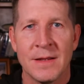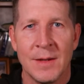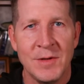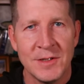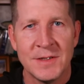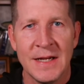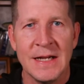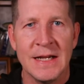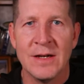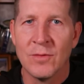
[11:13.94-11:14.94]
Let me just say
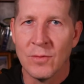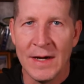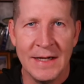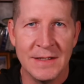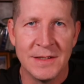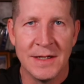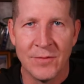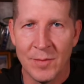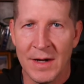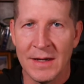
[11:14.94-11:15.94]
it rains in
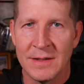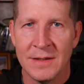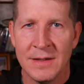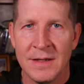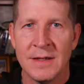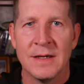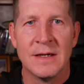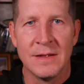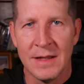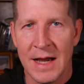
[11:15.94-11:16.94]
Vermont.
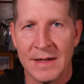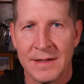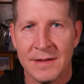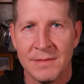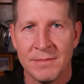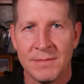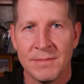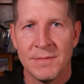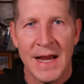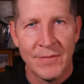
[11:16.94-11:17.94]
A lot.
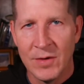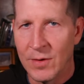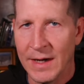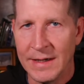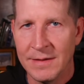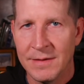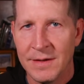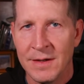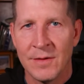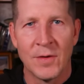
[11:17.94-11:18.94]
Heavy rain
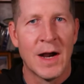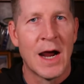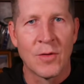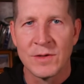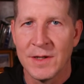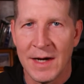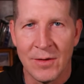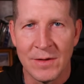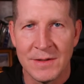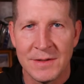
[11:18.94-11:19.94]
for hours and
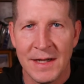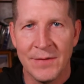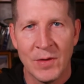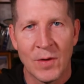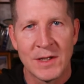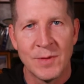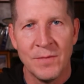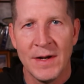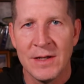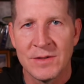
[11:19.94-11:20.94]
hours. And if you watch my
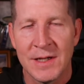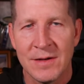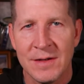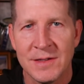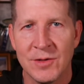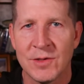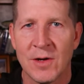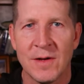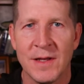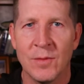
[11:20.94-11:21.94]
video series, you
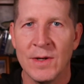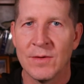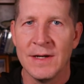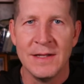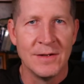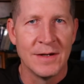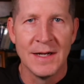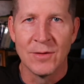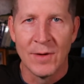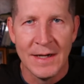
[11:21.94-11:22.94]
saw that we were either
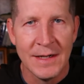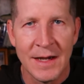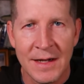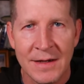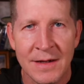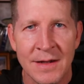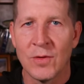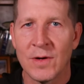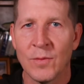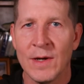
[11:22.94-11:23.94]
getting rained on
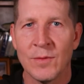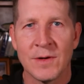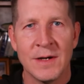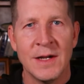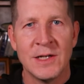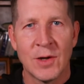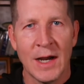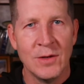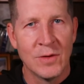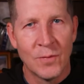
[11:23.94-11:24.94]
or we were
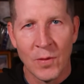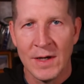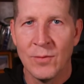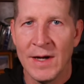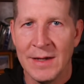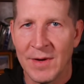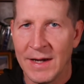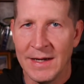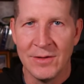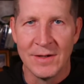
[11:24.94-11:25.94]
trying to avoid rain
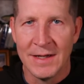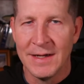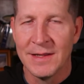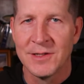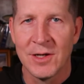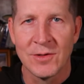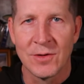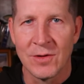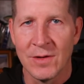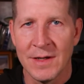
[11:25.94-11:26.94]
by either getting to the
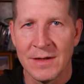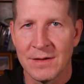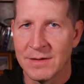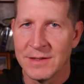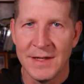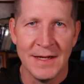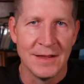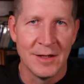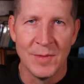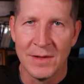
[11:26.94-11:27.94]
shelter earlier or staying
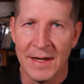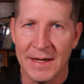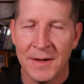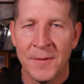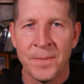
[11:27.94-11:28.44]
a little bit late.